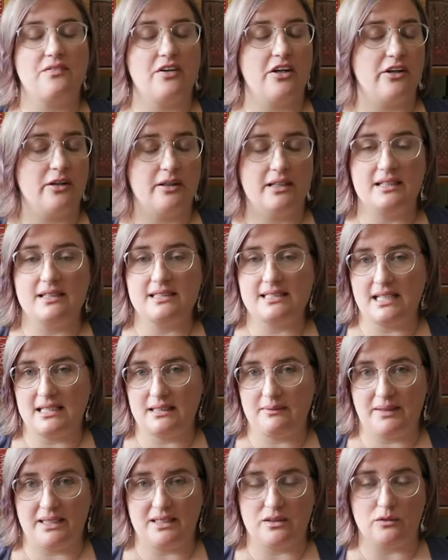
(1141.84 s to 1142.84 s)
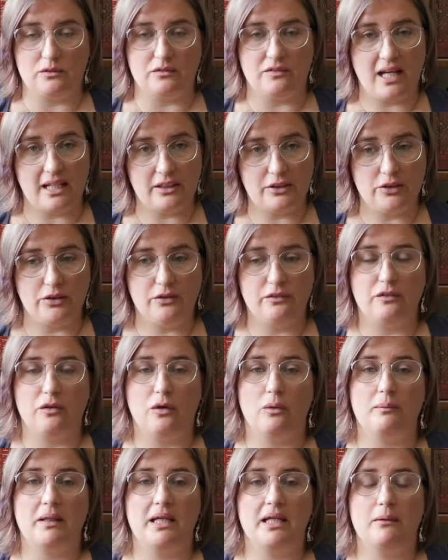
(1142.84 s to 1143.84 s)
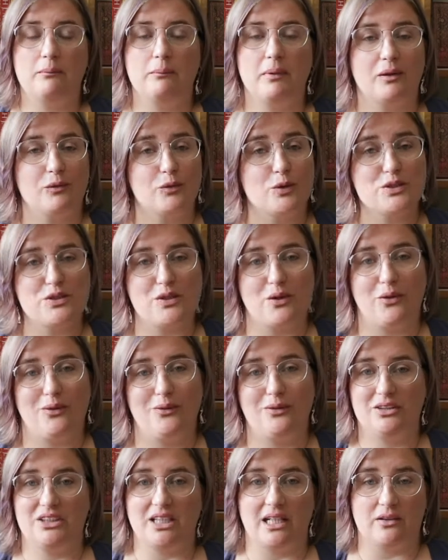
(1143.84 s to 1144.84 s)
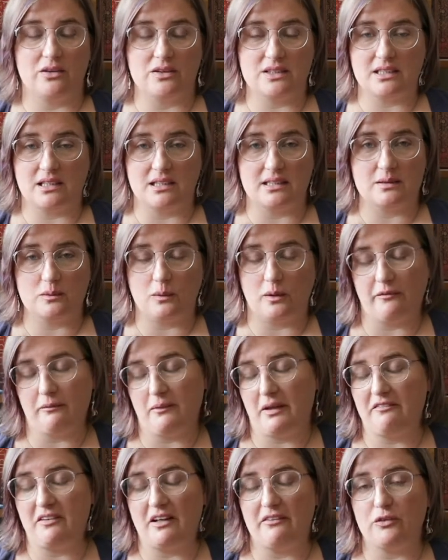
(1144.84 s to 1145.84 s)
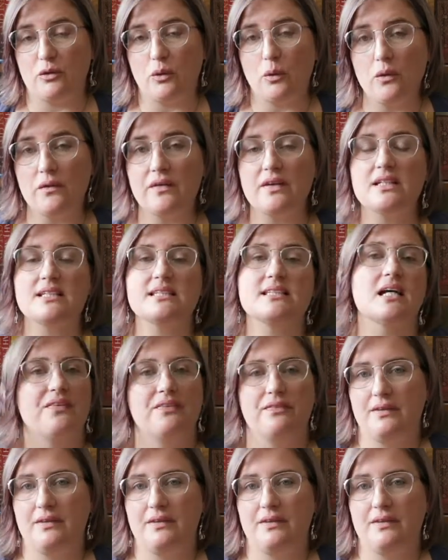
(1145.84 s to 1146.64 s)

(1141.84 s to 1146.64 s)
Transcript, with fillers: very sentimental value for me, but also Jane Austen is one of my favourite authors.